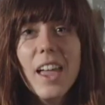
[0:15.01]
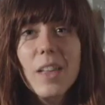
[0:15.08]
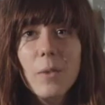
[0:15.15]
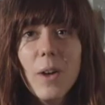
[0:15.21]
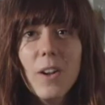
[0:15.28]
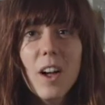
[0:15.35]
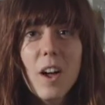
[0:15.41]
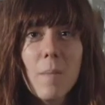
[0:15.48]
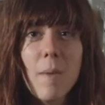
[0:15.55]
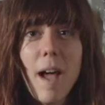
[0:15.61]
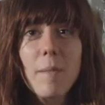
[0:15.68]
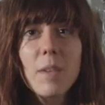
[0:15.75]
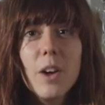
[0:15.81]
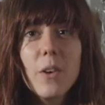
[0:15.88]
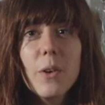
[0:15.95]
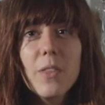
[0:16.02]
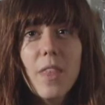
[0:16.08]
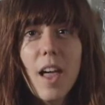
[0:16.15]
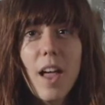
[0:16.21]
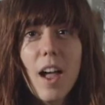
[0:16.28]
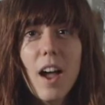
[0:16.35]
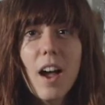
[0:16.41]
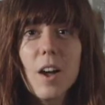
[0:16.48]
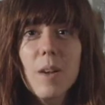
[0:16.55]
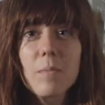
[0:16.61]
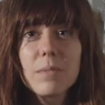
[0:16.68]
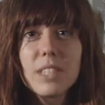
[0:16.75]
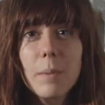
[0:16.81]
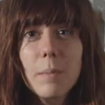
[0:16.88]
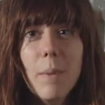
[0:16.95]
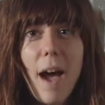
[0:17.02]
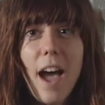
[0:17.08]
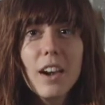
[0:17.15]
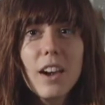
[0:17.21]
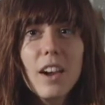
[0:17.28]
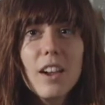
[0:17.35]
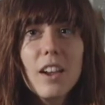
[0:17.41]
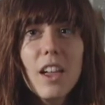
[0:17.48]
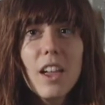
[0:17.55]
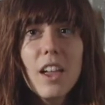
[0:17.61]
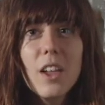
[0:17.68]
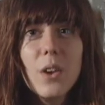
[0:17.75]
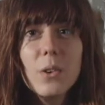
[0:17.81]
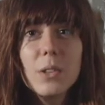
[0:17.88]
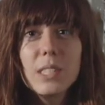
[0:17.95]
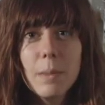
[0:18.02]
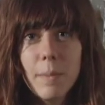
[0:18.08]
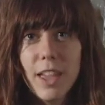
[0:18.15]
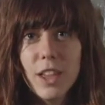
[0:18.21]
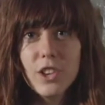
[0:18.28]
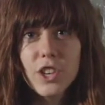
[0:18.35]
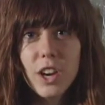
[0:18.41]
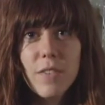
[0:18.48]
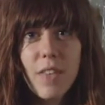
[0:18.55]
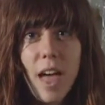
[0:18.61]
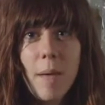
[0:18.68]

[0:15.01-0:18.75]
and welcome. I'm here with Tim Potter, who's the manager of the